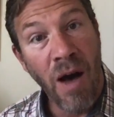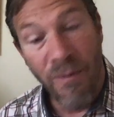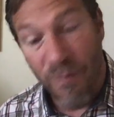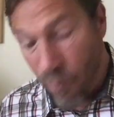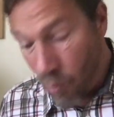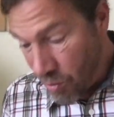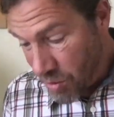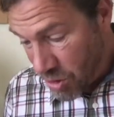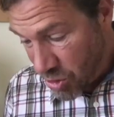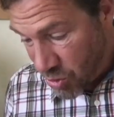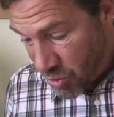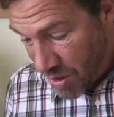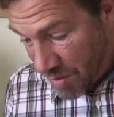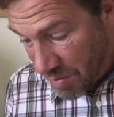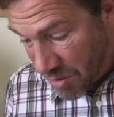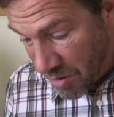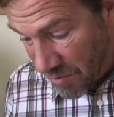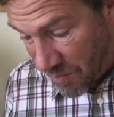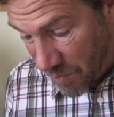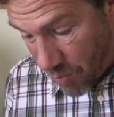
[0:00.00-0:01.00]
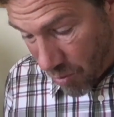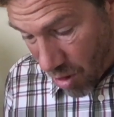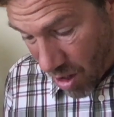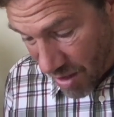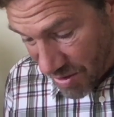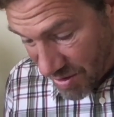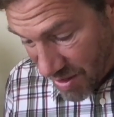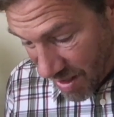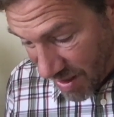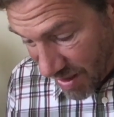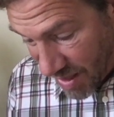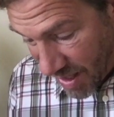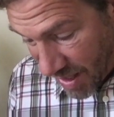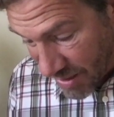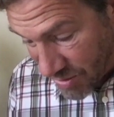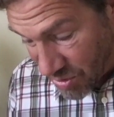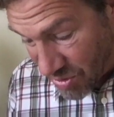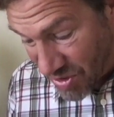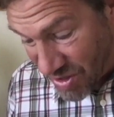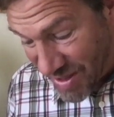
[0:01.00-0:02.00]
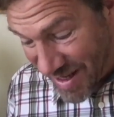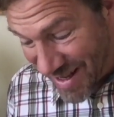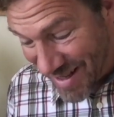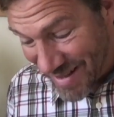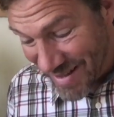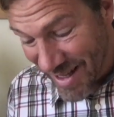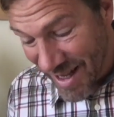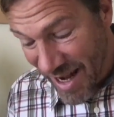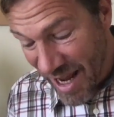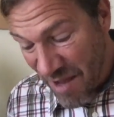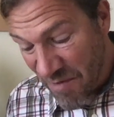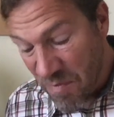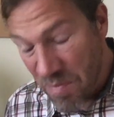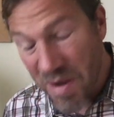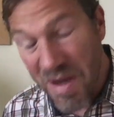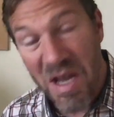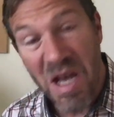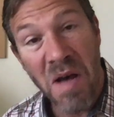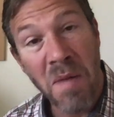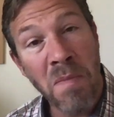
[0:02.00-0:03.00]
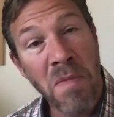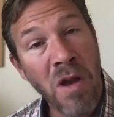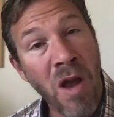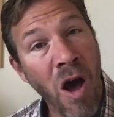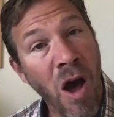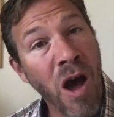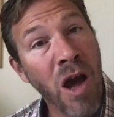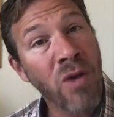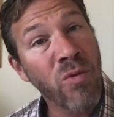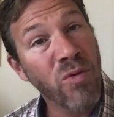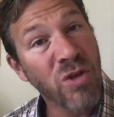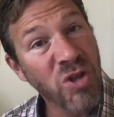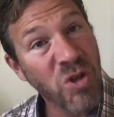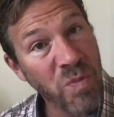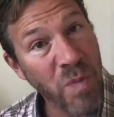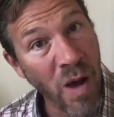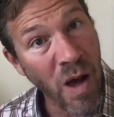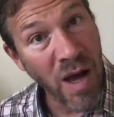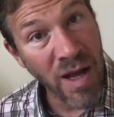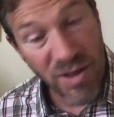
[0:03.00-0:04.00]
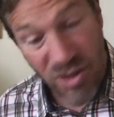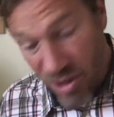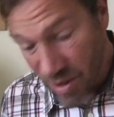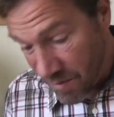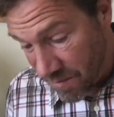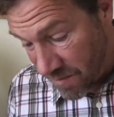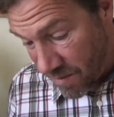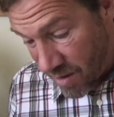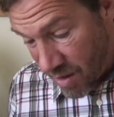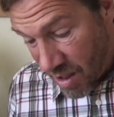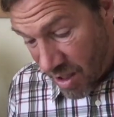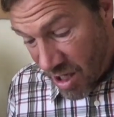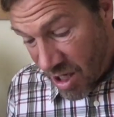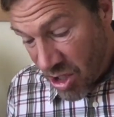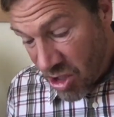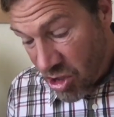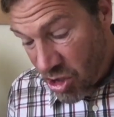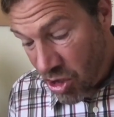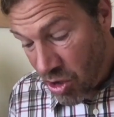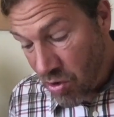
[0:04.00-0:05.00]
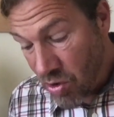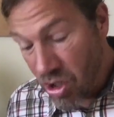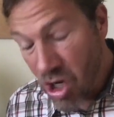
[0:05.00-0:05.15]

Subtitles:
for the treatment of prostate cancer cells that have become non-responsive to